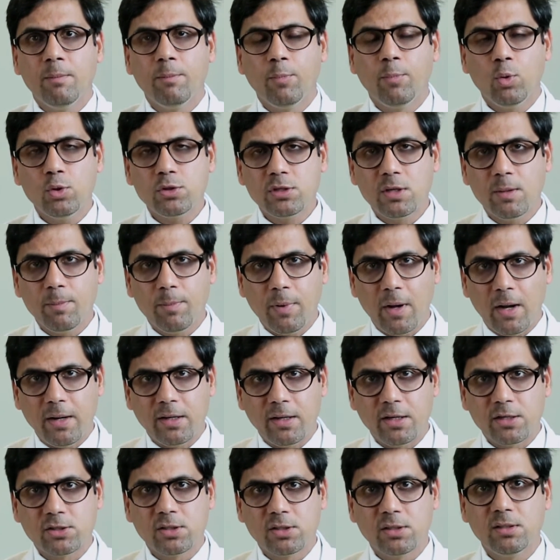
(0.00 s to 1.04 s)

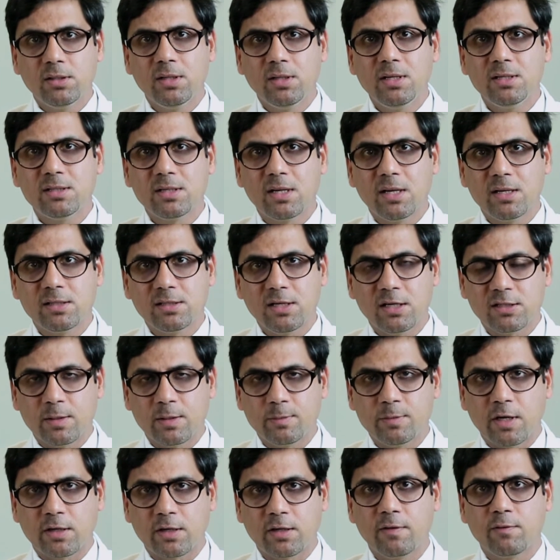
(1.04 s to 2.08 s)
Post-implantation, these kids are
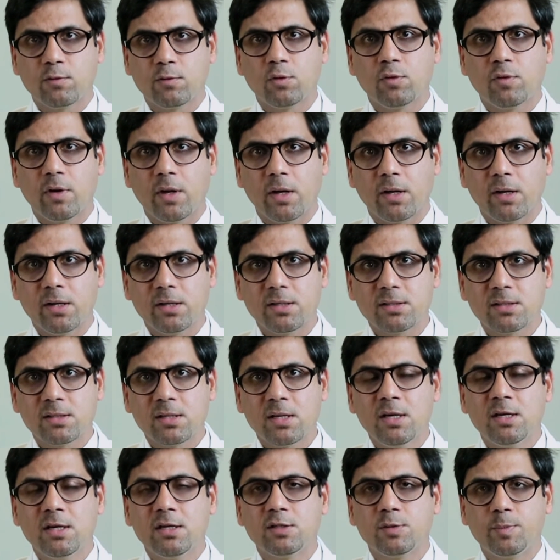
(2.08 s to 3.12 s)
subjected to rigorous
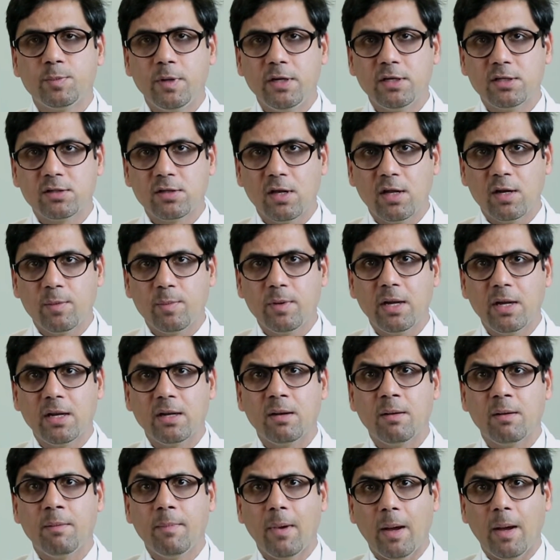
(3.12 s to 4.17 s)
speech therapy
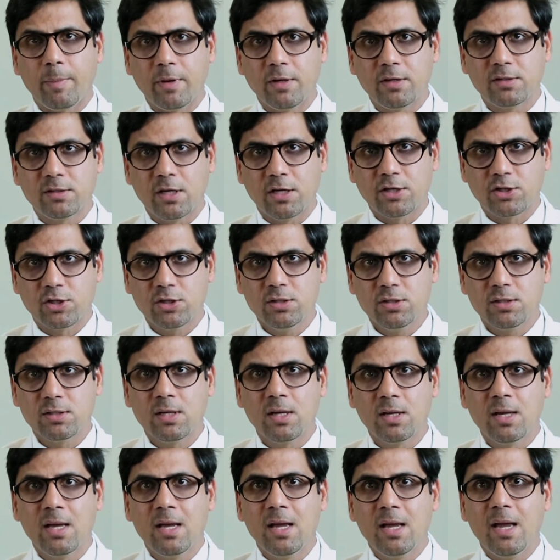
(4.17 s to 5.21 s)
and mapping sessions,
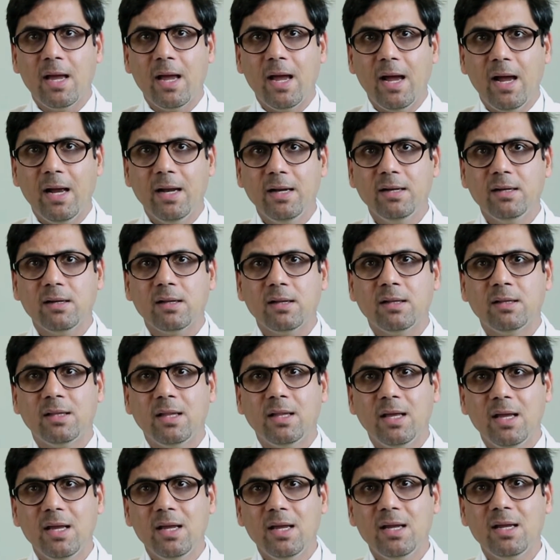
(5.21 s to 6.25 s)
and
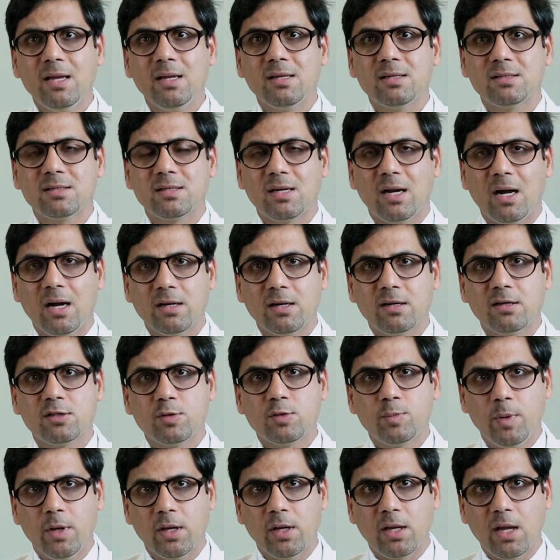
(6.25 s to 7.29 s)
they start
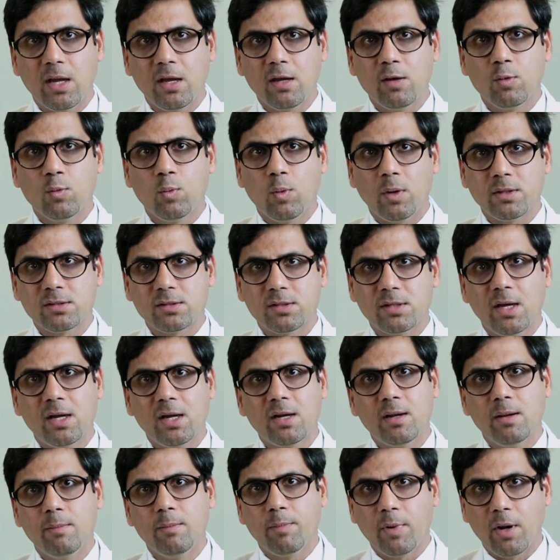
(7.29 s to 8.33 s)
speaking once they
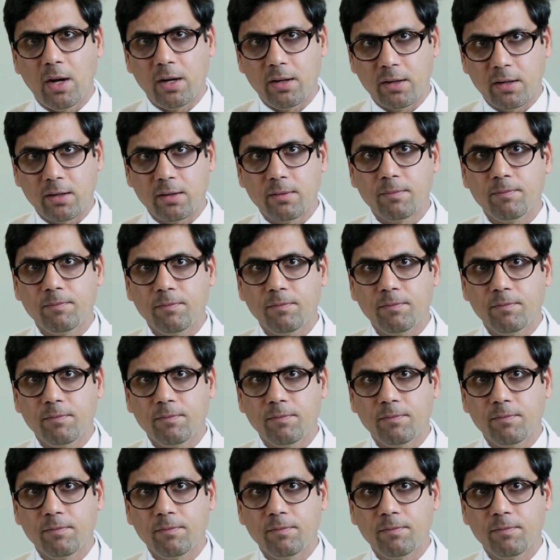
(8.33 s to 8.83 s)
are implanted.